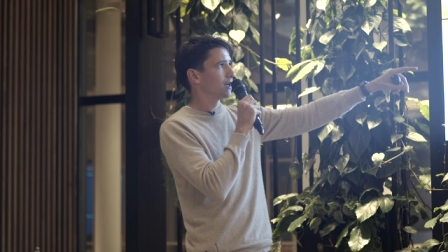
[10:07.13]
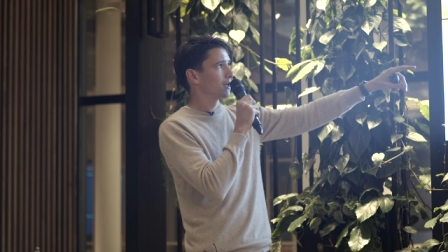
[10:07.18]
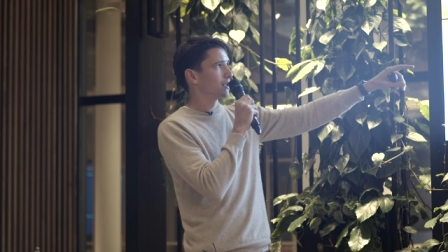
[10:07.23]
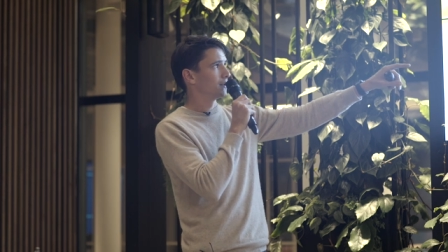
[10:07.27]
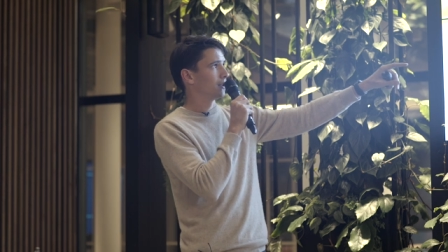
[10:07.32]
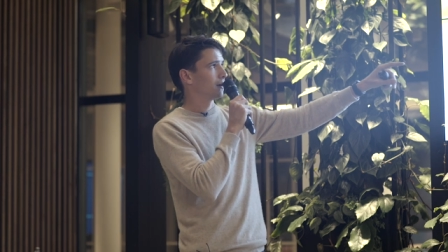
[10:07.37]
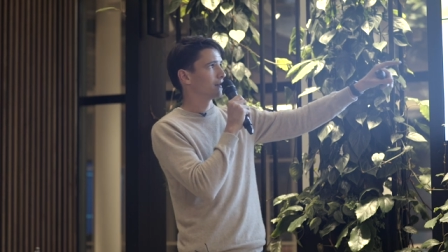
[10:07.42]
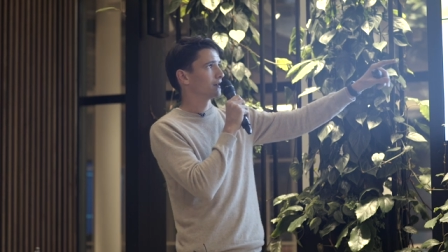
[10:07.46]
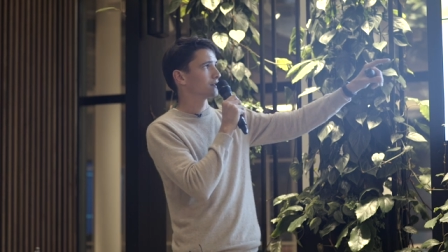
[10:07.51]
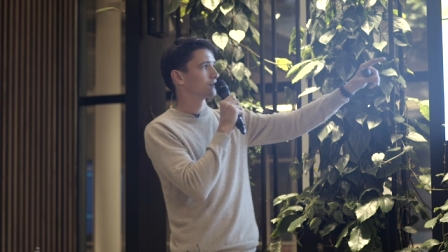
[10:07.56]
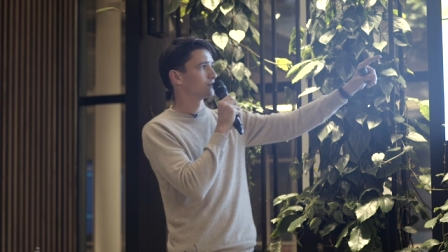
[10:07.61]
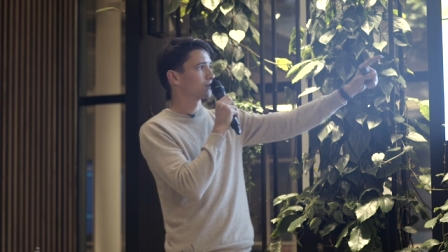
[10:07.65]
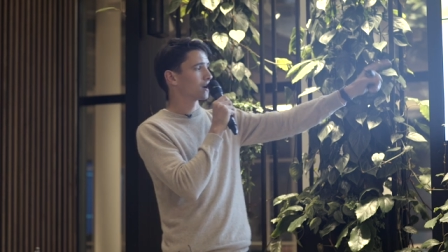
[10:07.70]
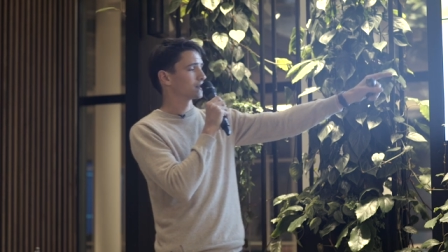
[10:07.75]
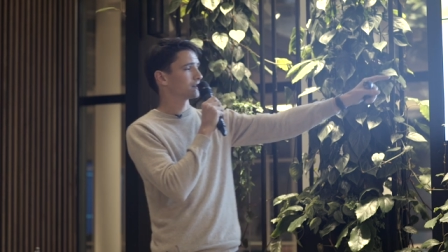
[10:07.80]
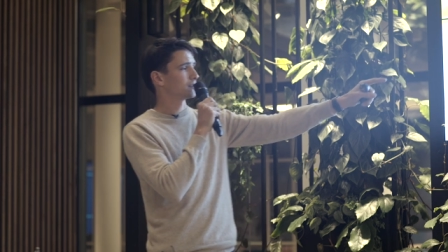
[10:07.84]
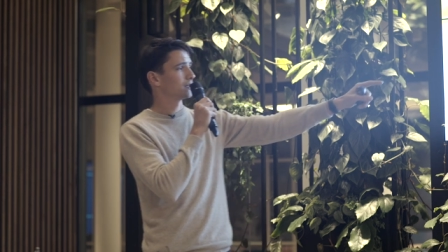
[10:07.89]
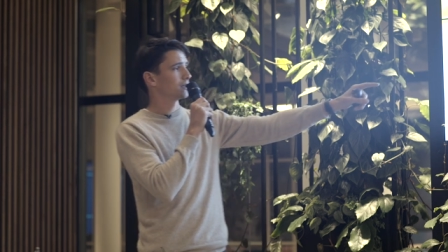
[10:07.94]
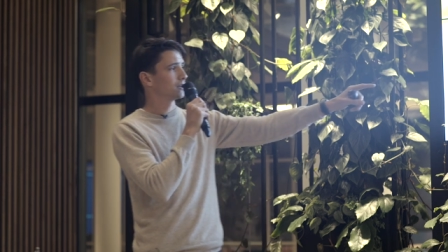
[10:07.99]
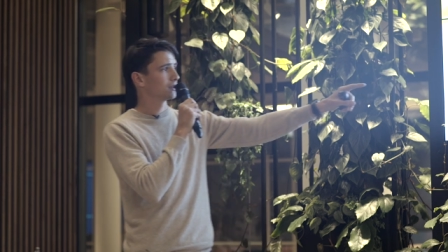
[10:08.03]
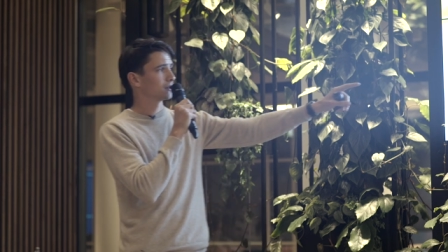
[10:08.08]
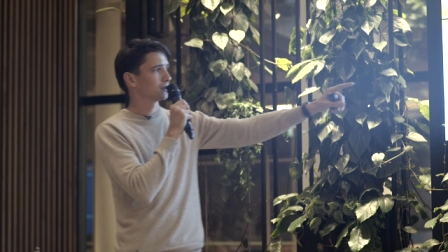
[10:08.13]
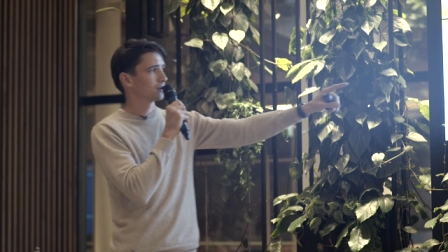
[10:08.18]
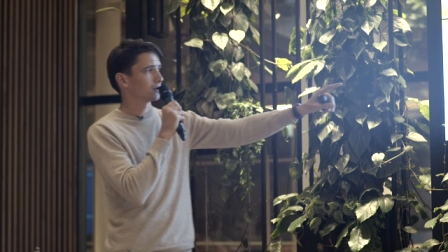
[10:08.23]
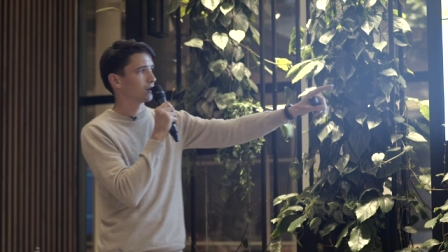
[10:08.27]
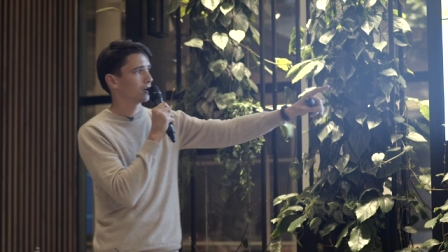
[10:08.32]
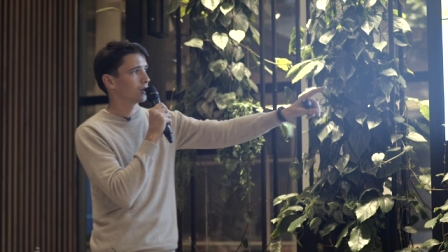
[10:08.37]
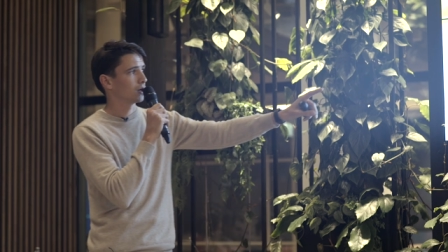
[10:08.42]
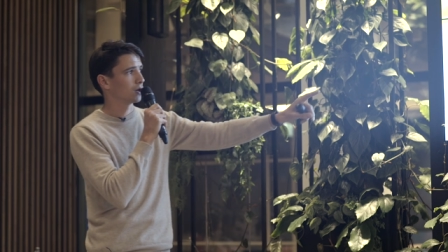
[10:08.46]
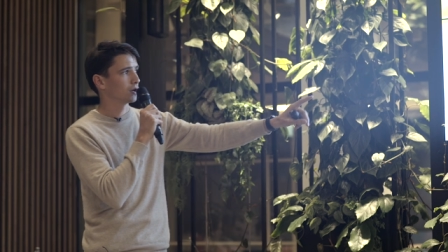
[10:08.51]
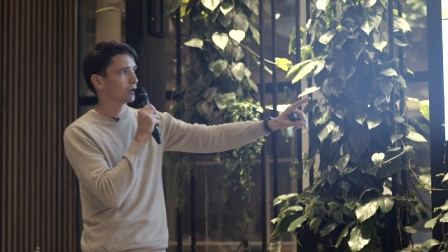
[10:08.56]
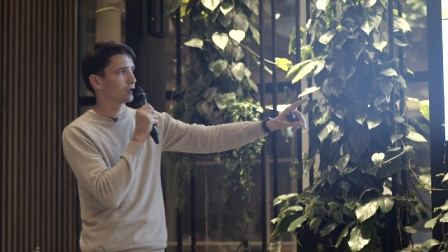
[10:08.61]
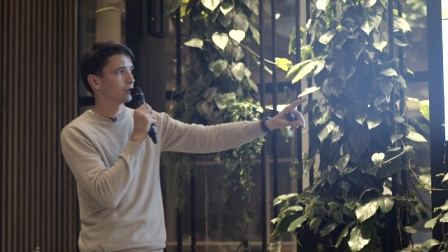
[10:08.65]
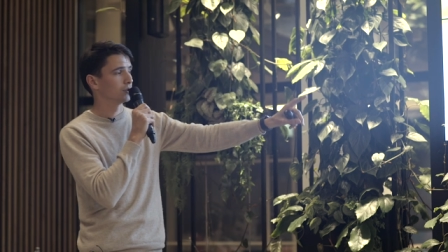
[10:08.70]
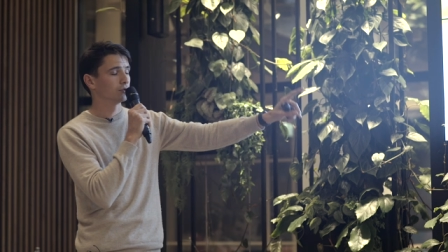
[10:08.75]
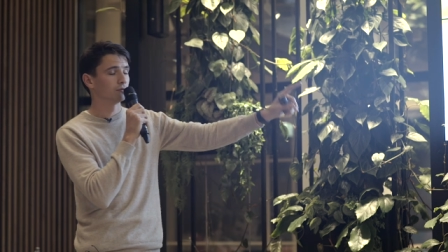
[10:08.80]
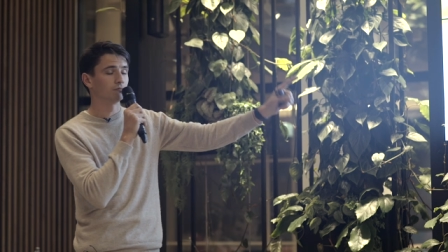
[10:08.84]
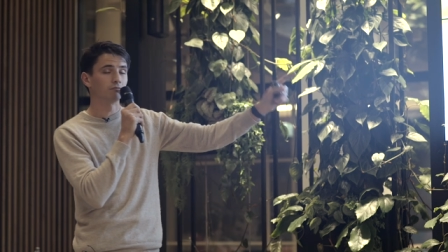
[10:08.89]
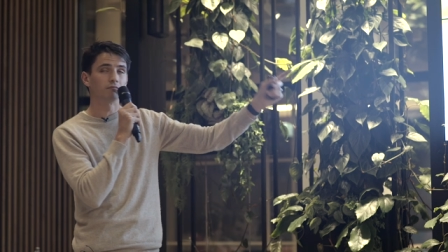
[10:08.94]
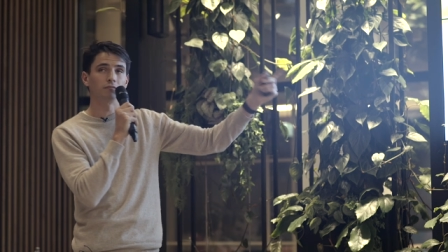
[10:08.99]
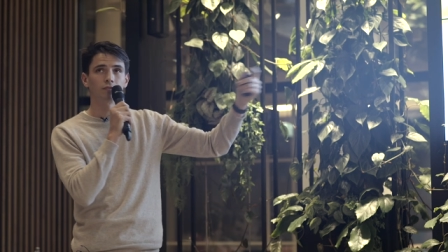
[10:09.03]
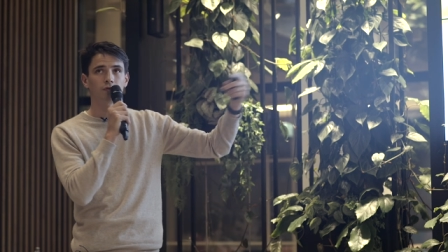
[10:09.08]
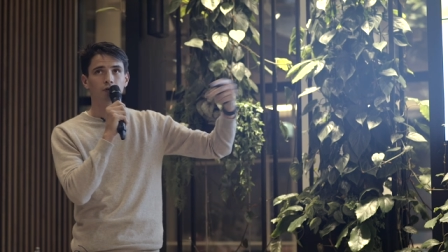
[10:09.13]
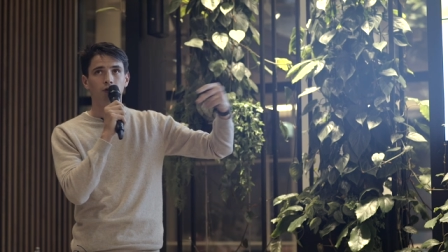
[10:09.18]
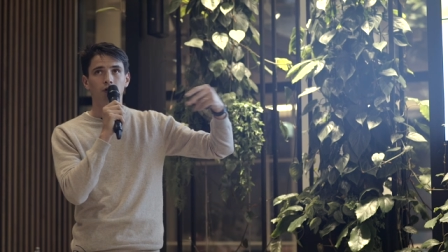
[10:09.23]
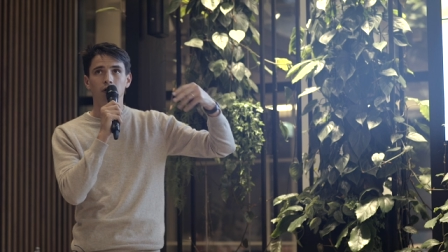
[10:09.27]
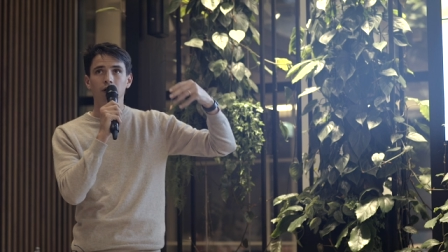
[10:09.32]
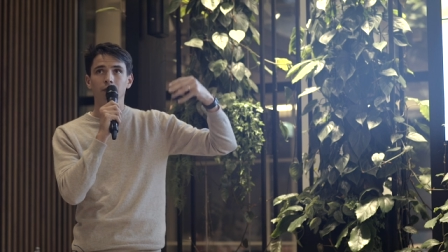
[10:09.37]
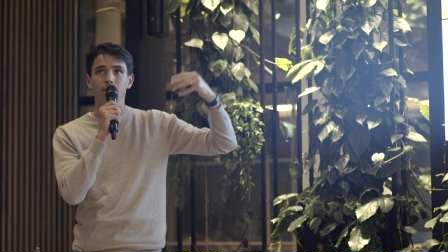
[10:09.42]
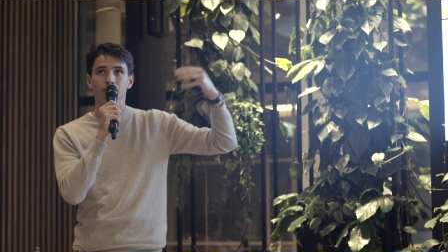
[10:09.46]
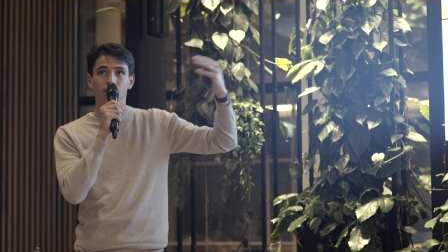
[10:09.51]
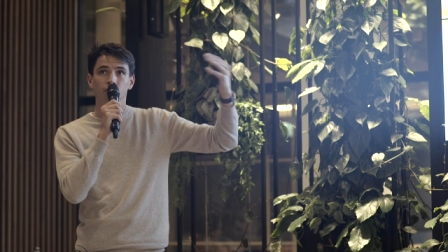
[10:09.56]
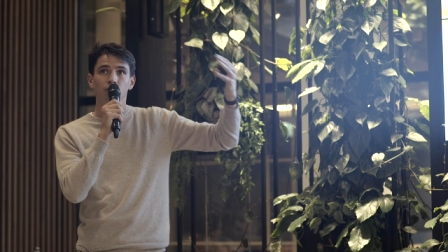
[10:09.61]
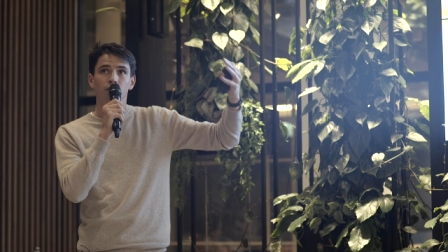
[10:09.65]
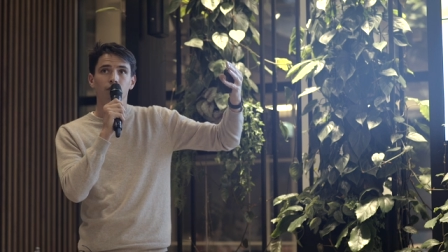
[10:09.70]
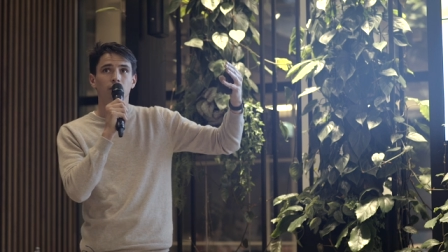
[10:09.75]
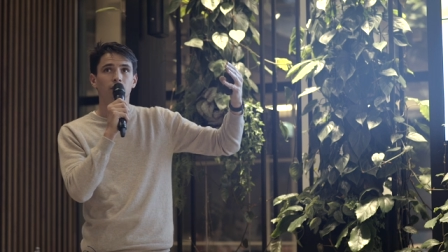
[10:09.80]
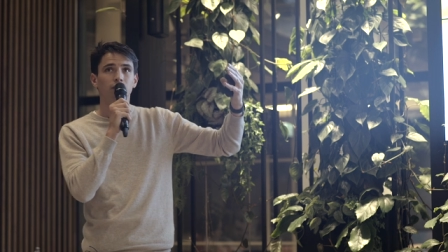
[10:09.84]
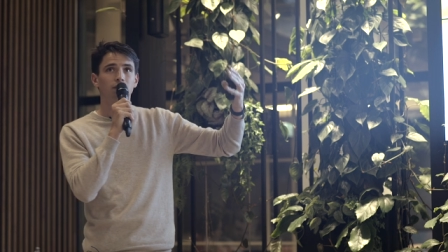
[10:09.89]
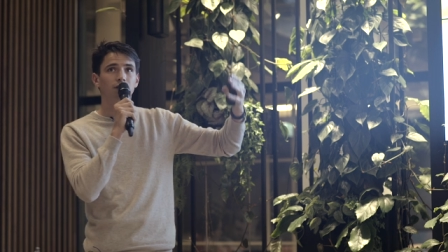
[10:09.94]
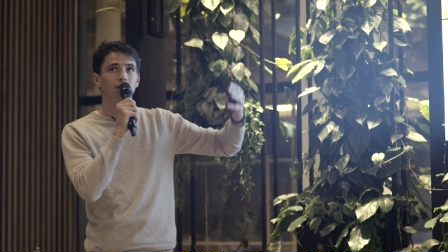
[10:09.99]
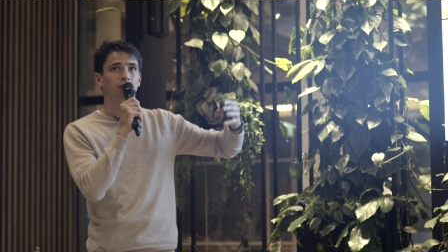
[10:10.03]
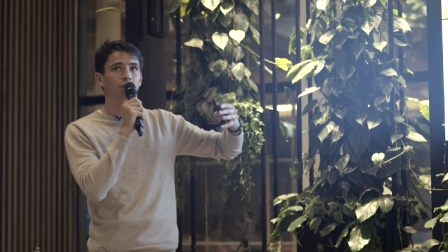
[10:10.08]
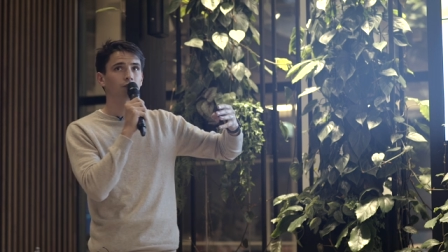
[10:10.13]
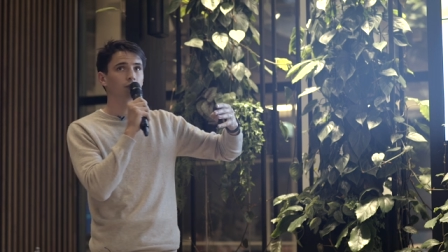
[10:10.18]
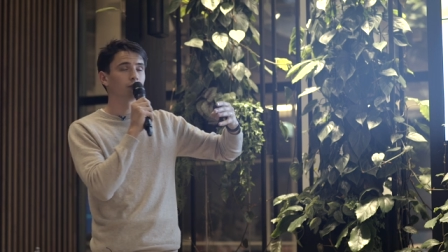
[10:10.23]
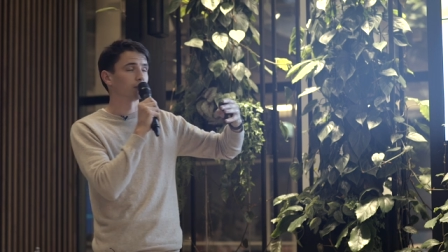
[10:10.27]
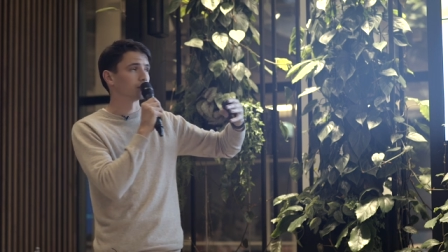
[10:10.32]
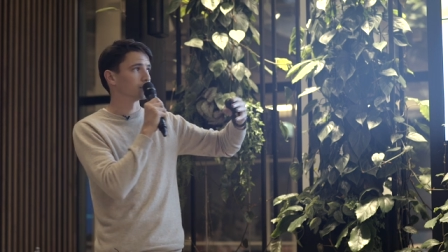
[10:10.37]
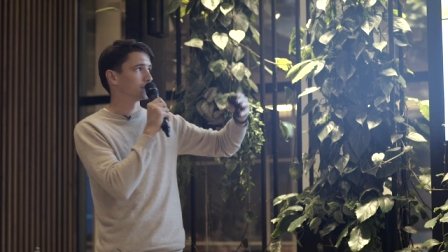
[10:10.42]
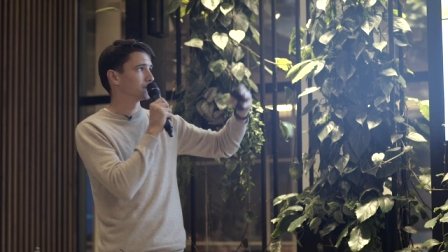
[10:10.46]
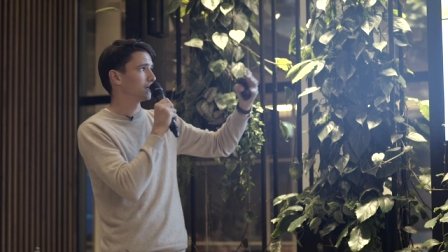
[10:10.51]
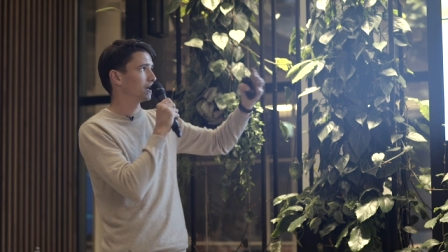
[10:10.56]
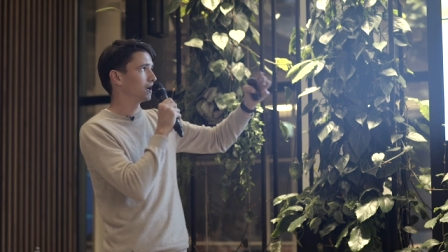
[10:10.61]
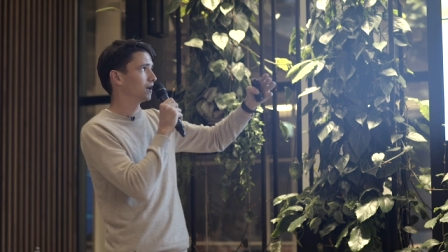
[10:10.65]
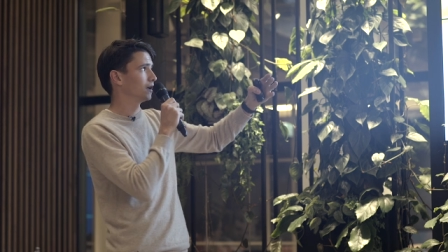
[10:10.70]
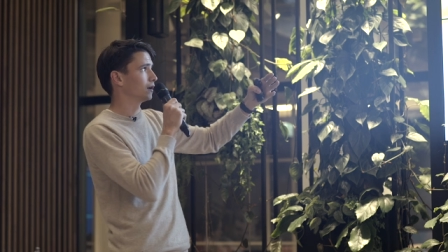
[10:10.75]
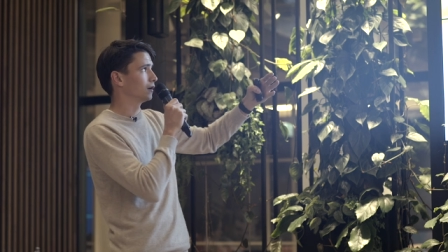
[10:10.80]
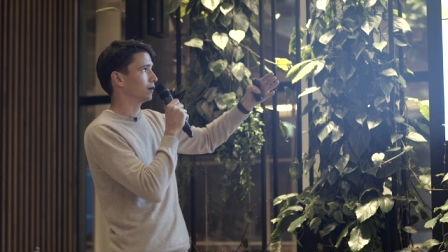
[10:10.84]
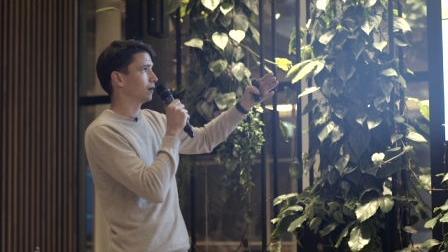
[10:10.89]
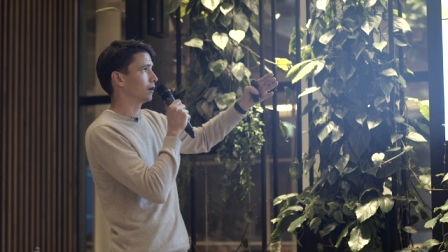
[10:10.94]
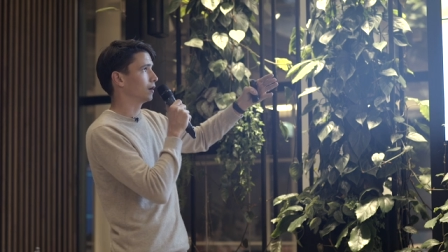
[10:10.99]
There was drastic uh, the improvements that we were seeing,